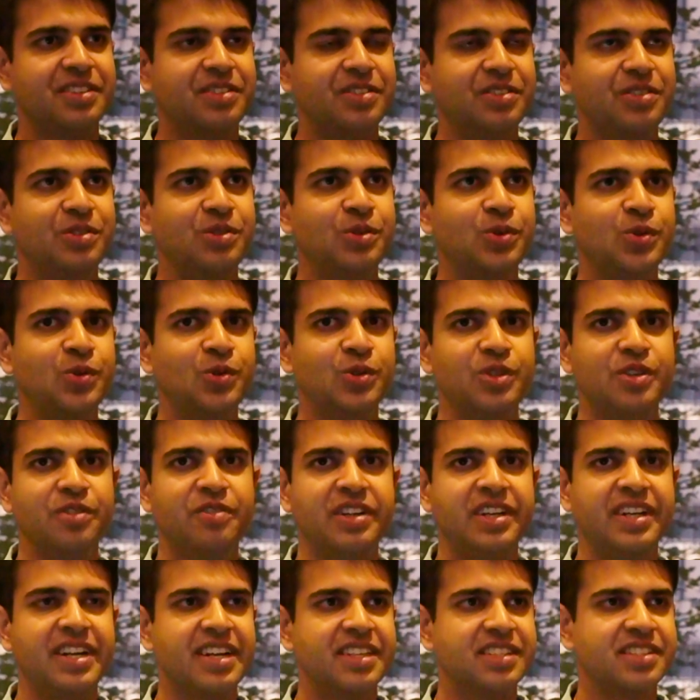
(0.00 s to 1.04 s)
to the
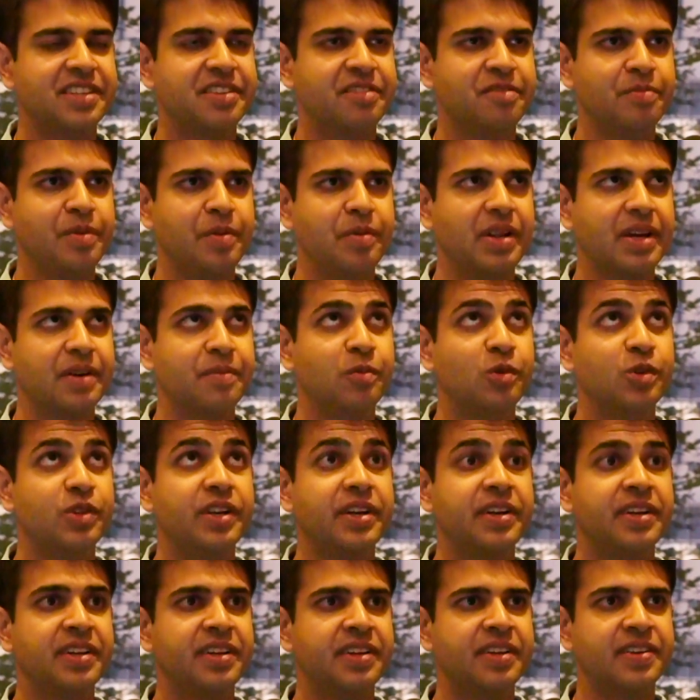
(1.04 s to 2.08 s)
one in SF maybe like more than
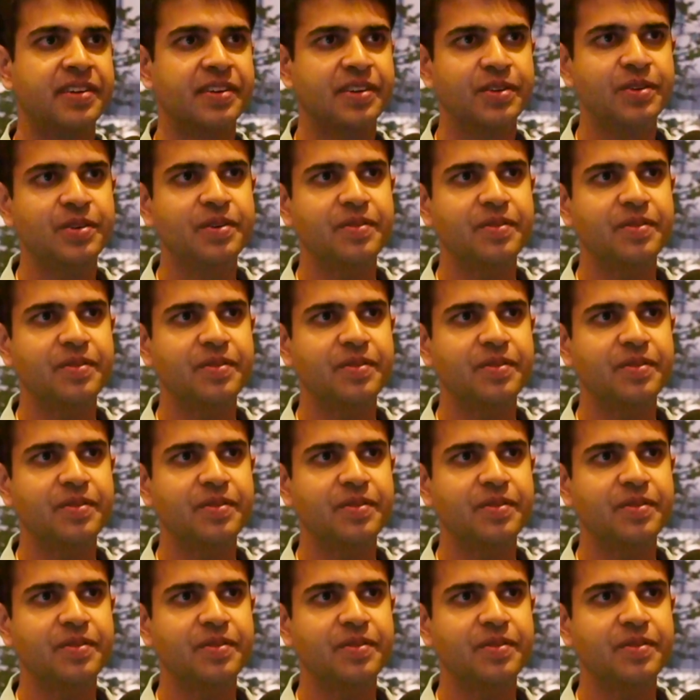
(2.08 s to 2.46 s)
a year ago.